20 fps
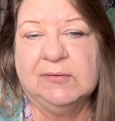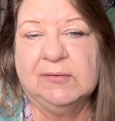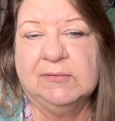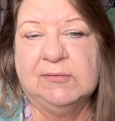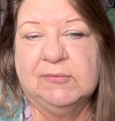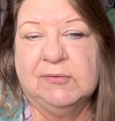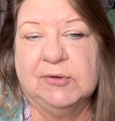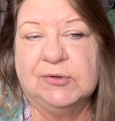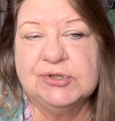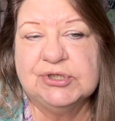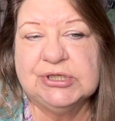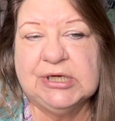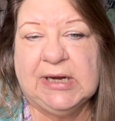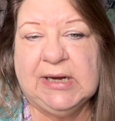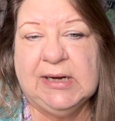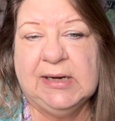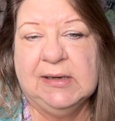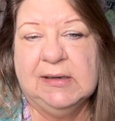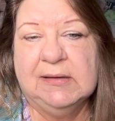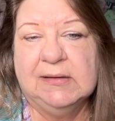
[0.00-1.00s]

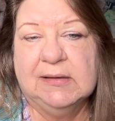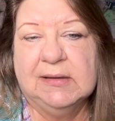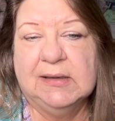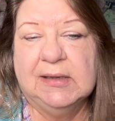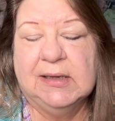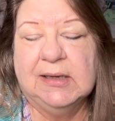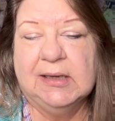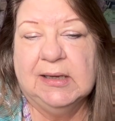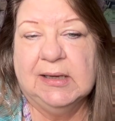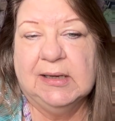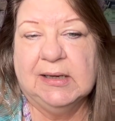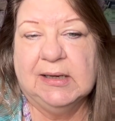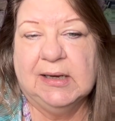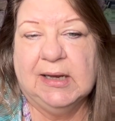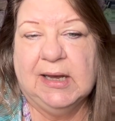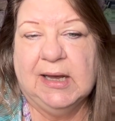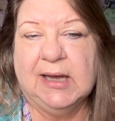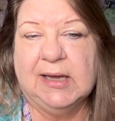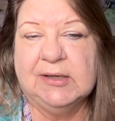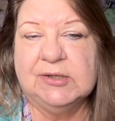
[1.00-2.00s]
crocheted,
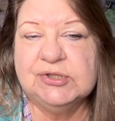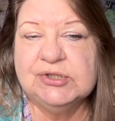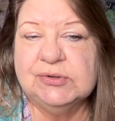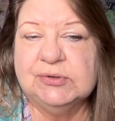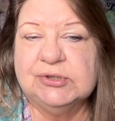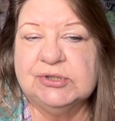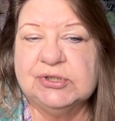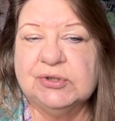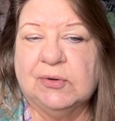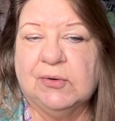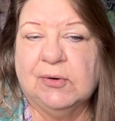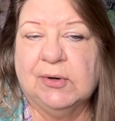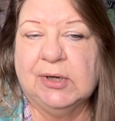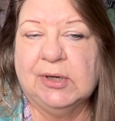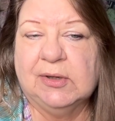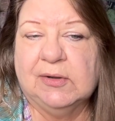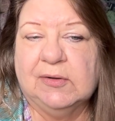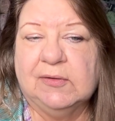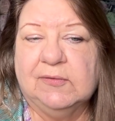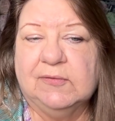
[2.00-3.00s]

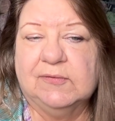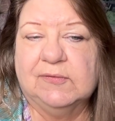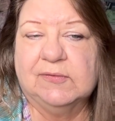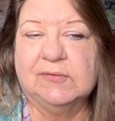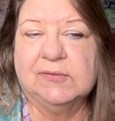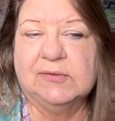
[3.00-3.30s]
tutorials